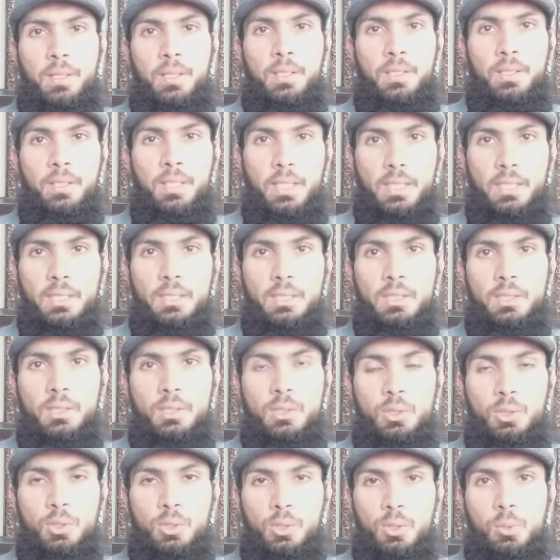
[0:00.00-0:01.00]
Then
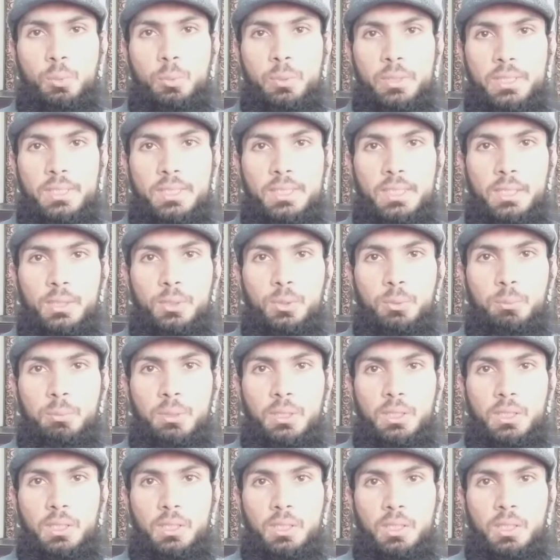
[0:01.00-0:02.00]
you will say to
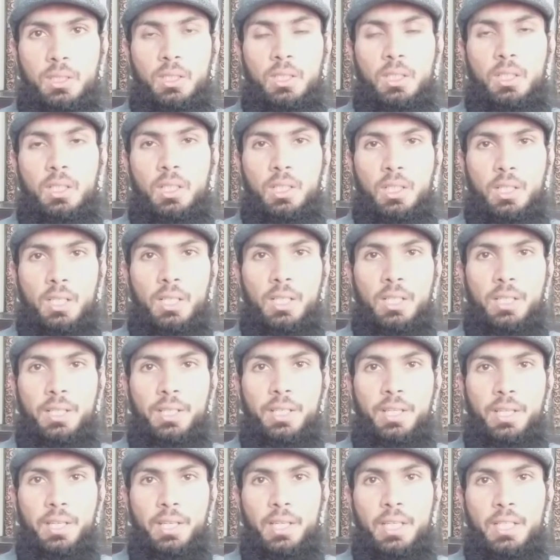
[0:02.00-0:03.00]
me, I
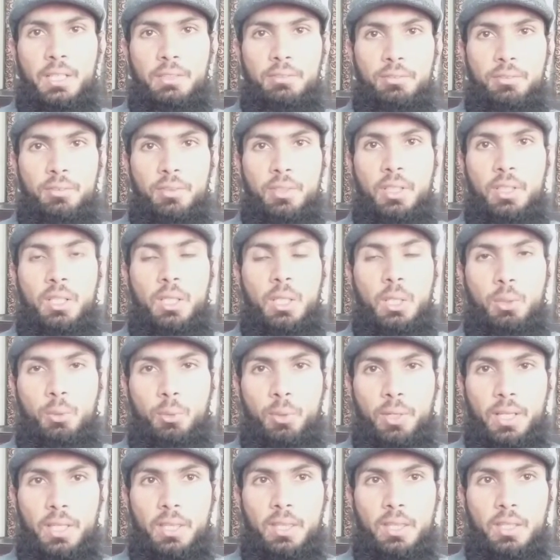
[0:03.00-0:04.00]
have
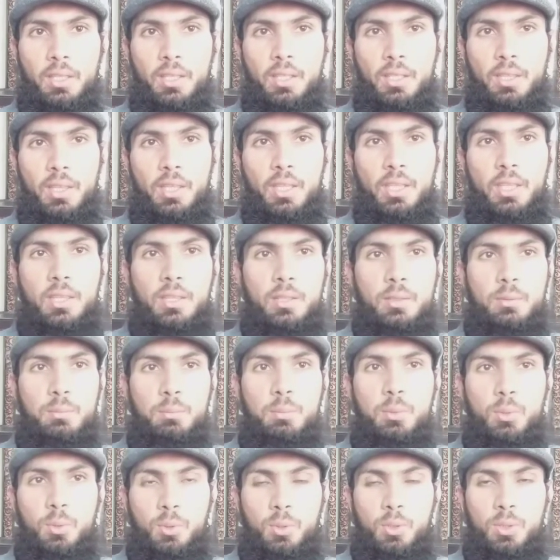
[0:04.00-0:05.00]
read this
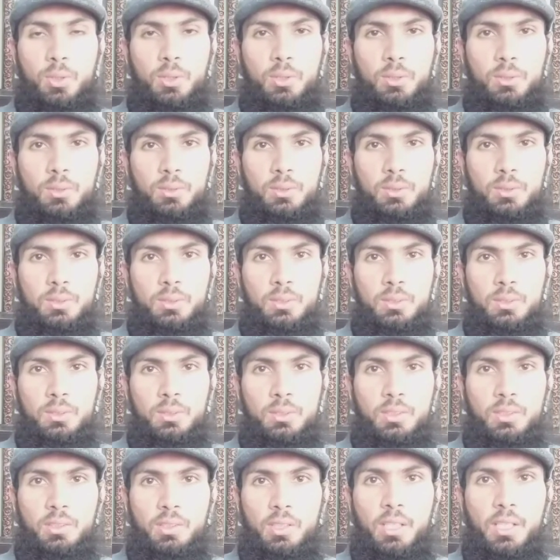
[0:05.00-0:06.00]
book.
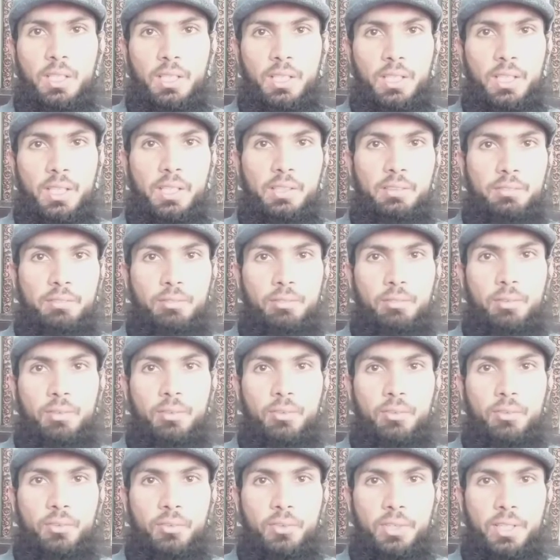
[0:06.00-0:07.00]
I have
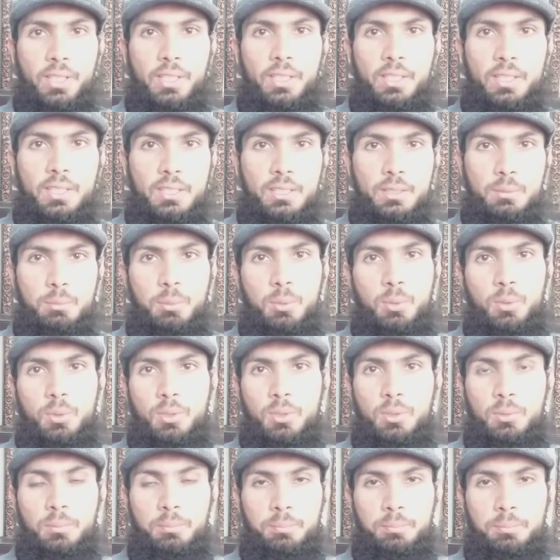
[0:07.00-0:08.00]
read this book
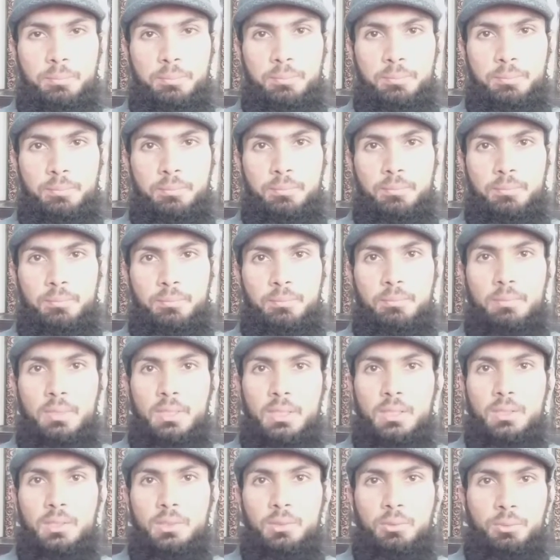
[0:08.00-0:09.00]

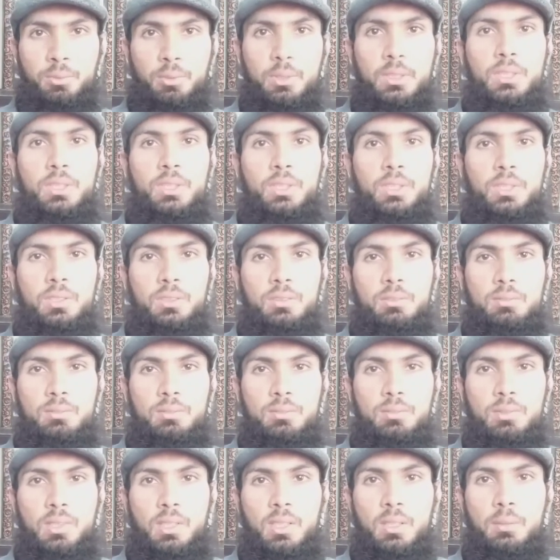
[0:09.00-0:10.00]
means finished,
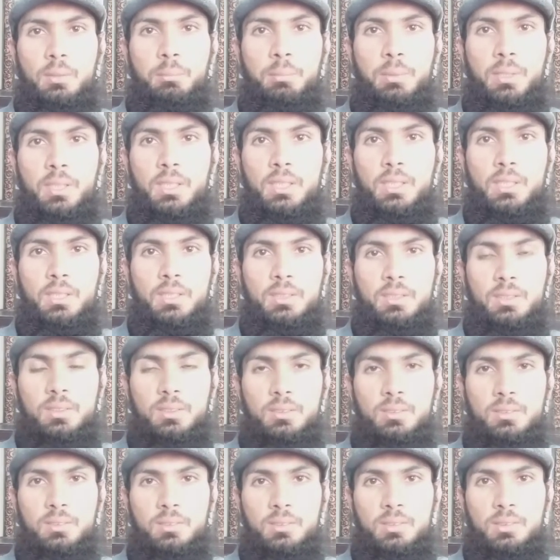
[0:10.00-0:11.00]
completed.
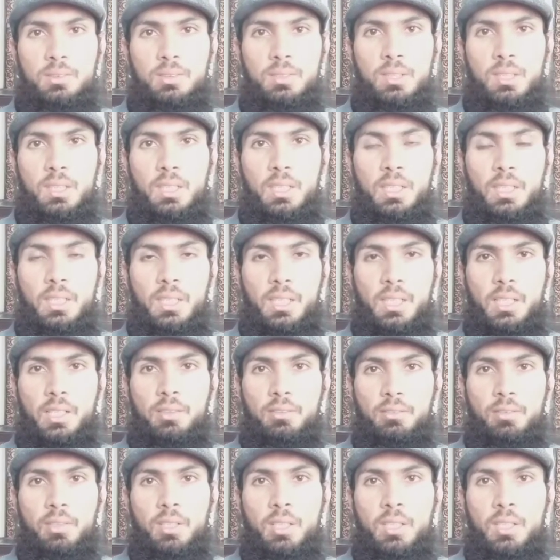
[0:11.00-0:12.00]
I
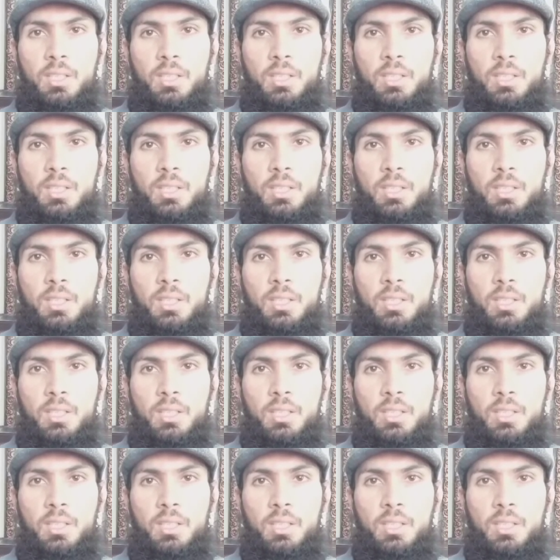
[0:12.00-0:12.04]
have